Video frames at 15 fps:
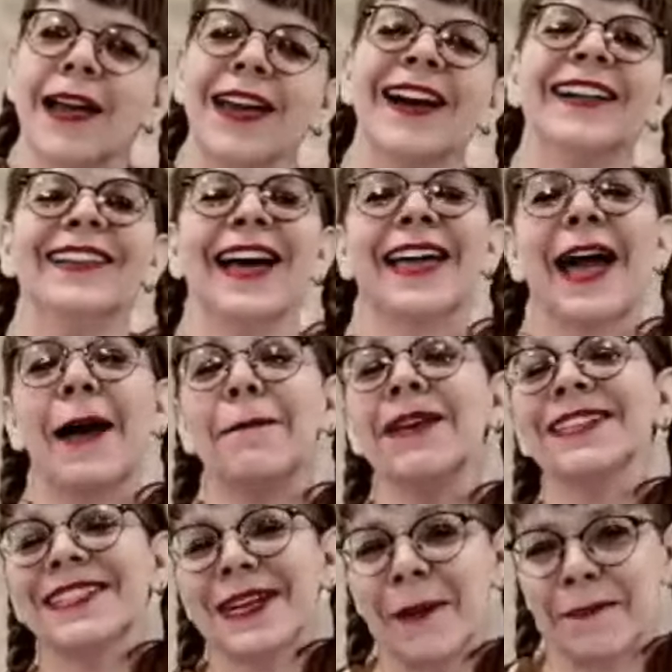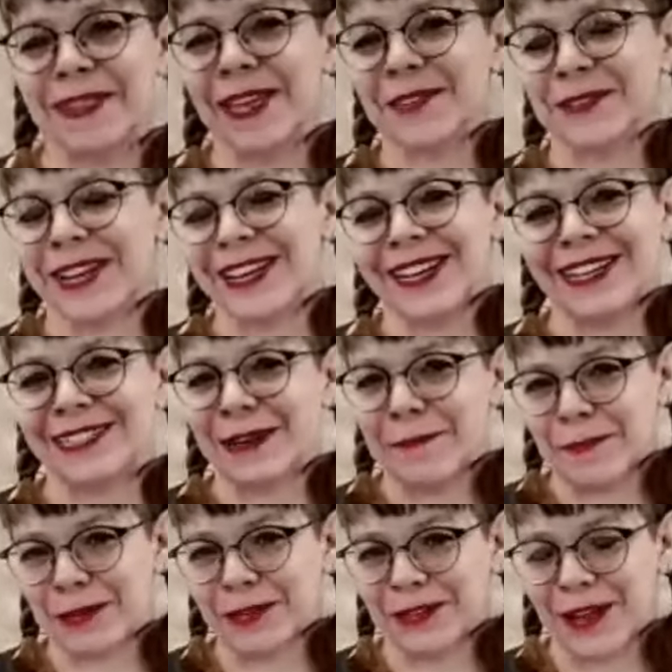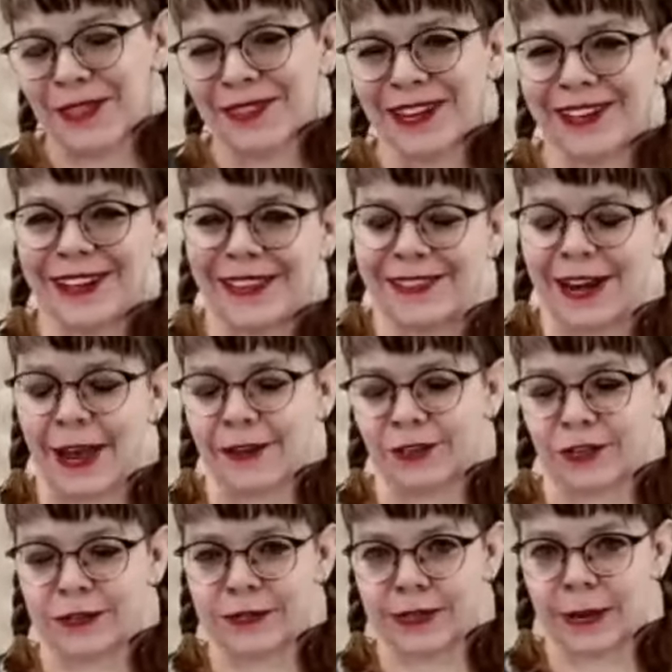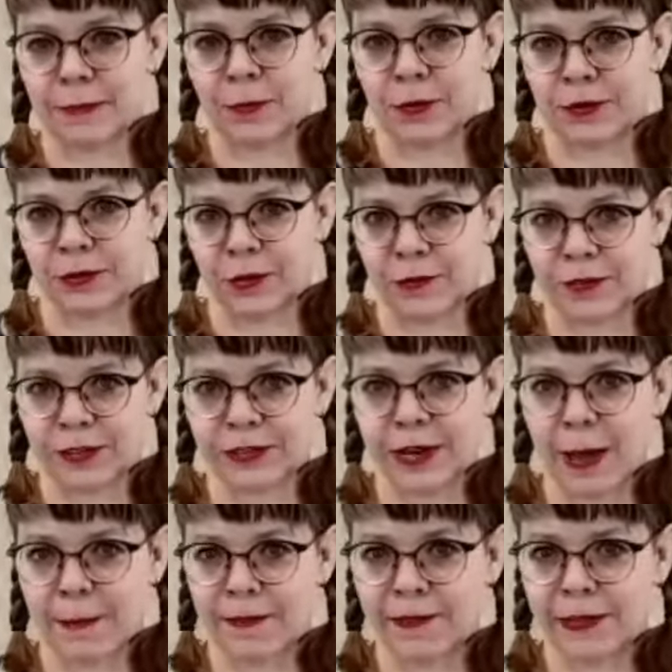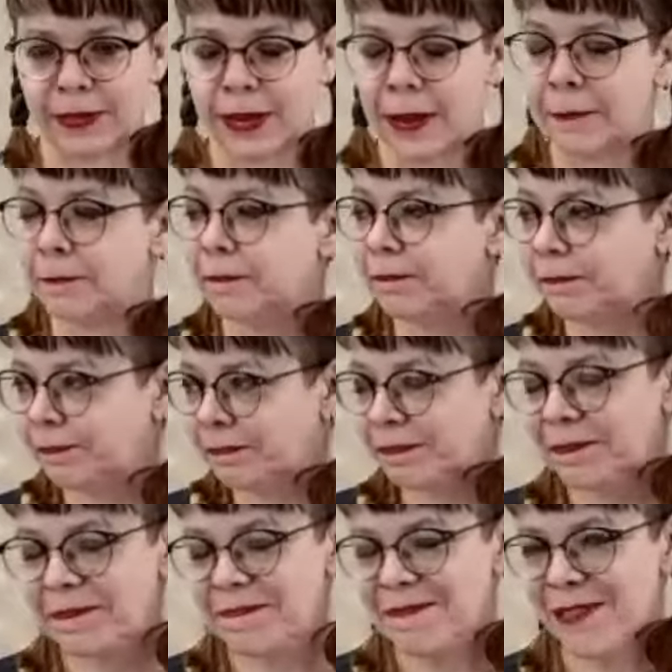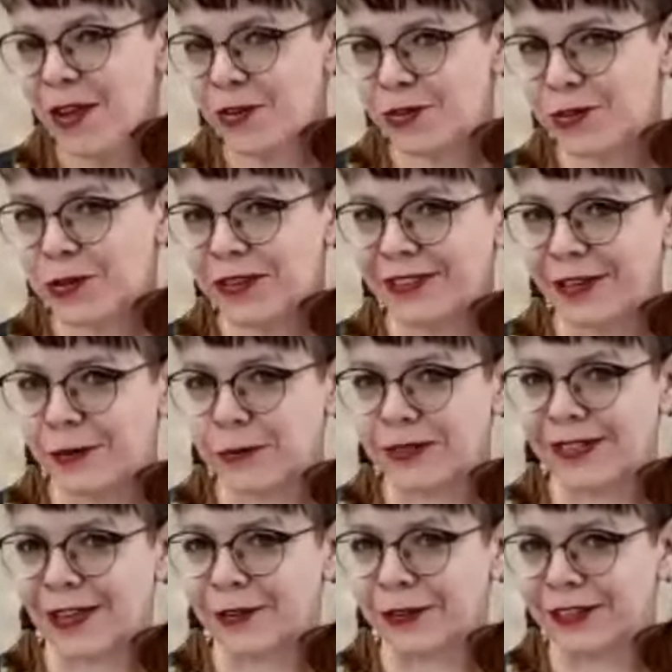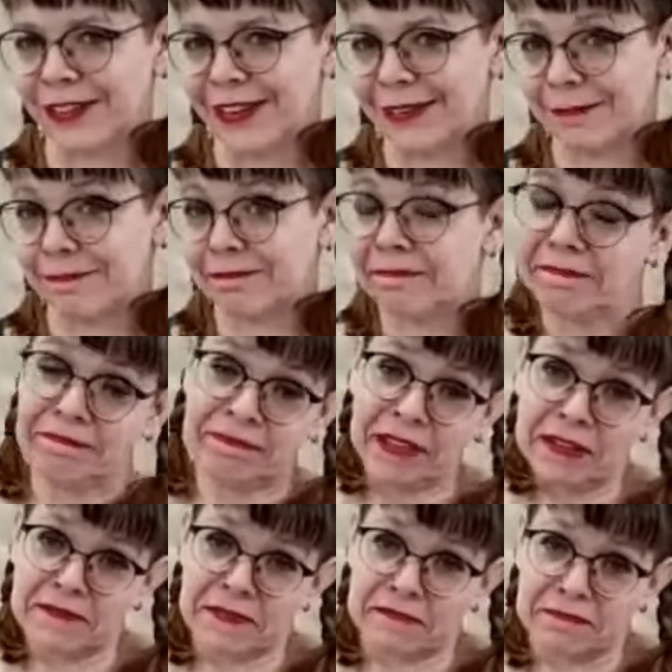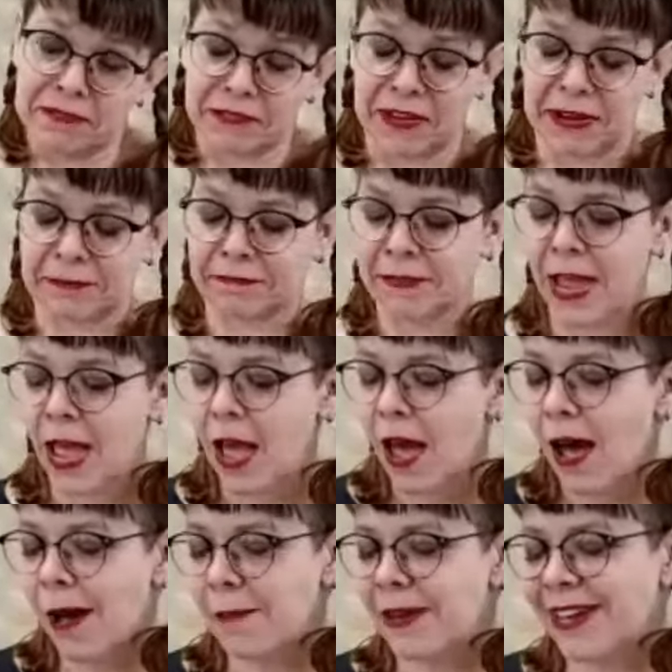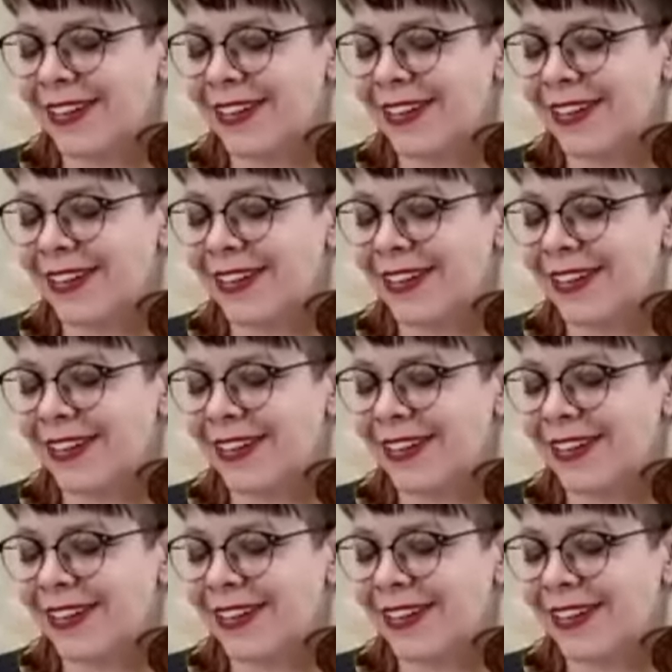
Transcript: I like I messed it up the other day and I didn't put it on there, and then I just embroidered over the top of it again. I'll show you later what that looked like fine. Um,